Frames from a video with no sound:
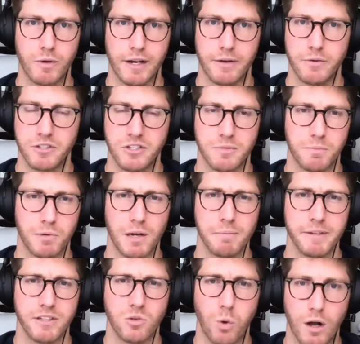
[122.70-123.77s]
when I was
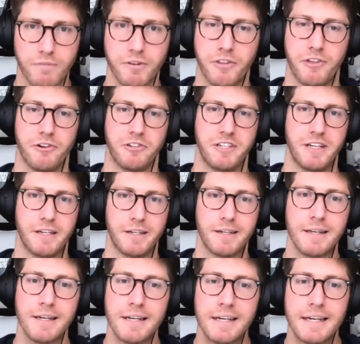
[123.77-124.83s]
probably 12 or
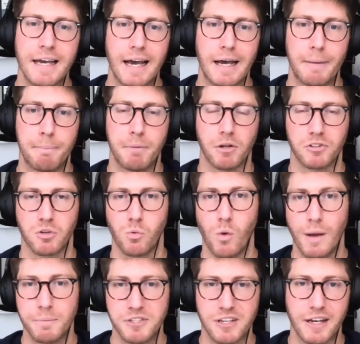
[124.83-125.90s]
13. Built a
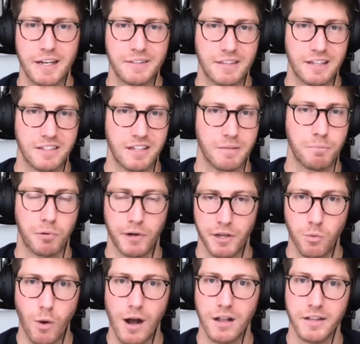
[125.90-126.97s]
website that did pretty
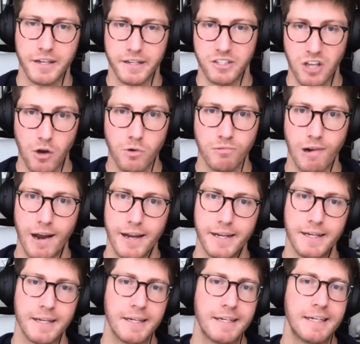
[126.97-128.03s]
well in its own
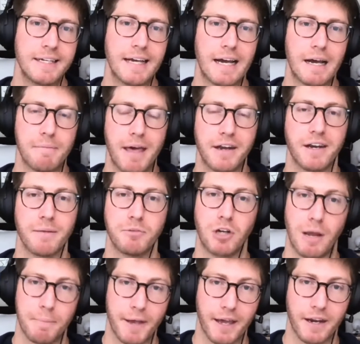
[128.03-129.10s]
right. Ended up
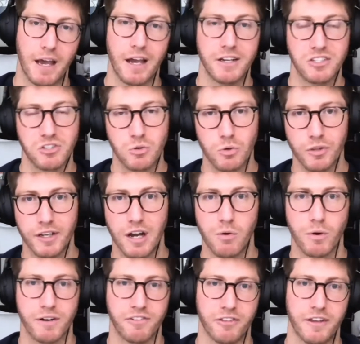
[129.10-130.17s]
dropping out of high school to go
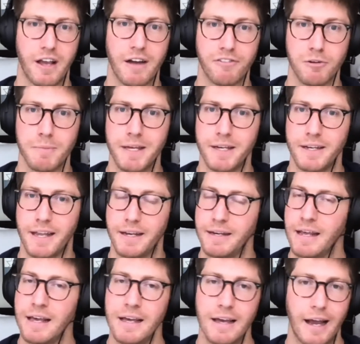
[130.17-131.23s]
work for the government.
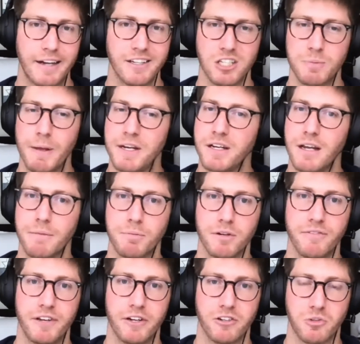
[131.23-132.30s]
And I just spent a number
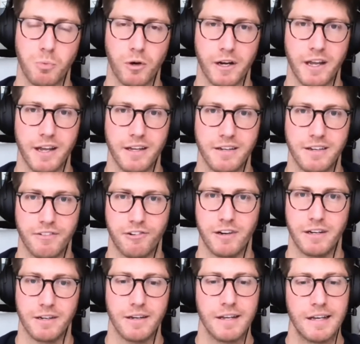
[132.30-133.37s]
of years working in
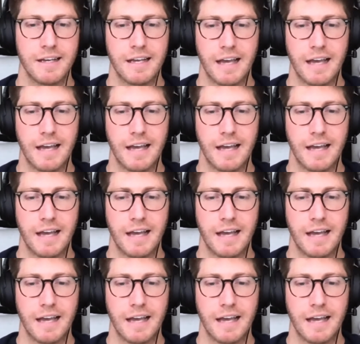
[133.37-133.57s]
different